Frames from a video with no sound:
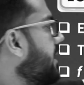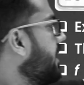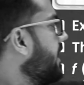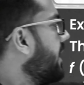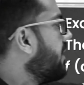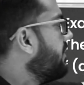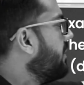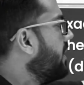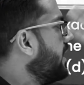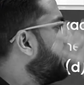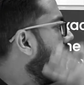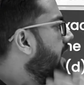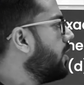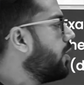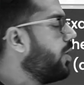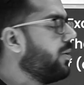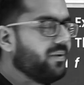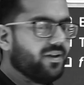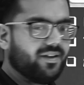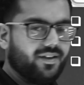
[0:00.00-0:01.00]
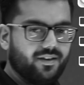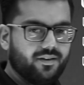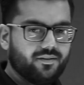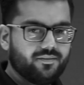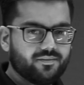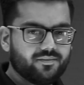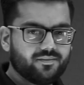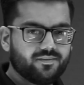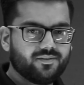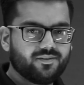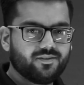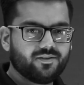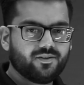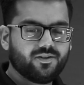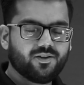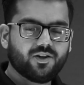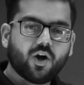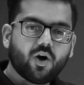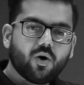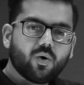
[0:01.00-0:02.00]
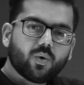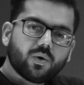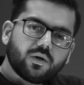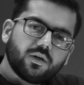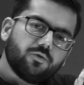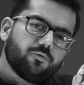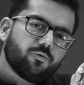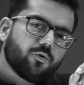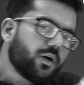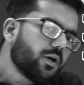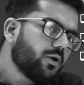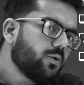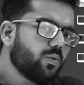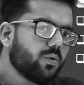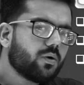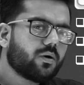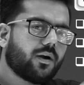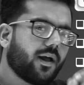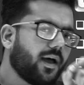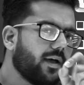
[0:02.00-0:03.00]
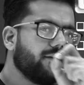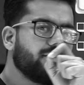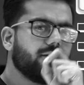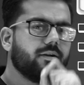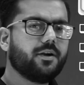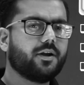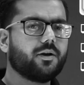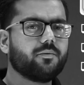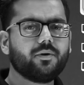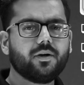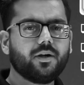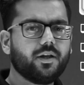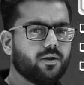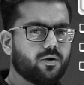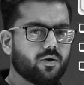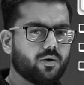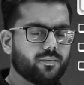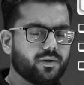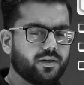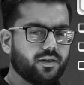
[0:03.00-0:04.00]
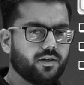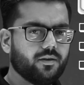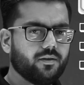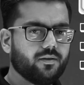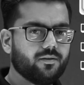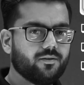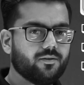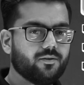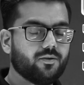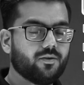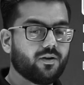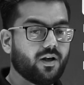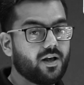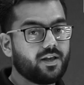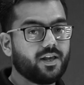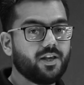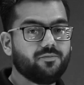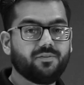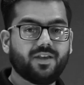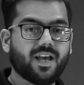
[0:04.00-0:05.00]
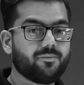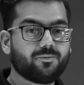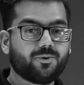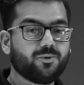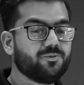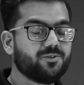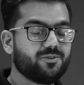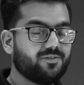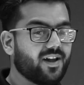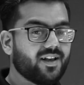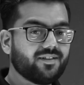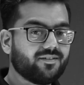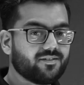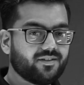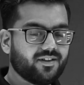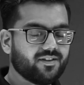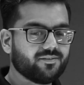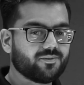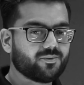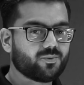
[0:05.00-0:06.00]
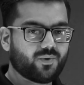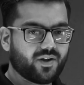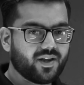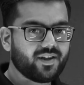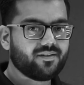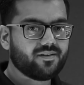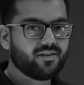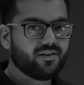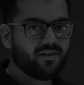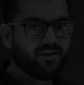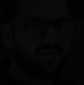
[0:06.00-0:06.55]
the interval d comma e. Now only one root lies in the interval d comma e. Again, we have to visualize the things, right?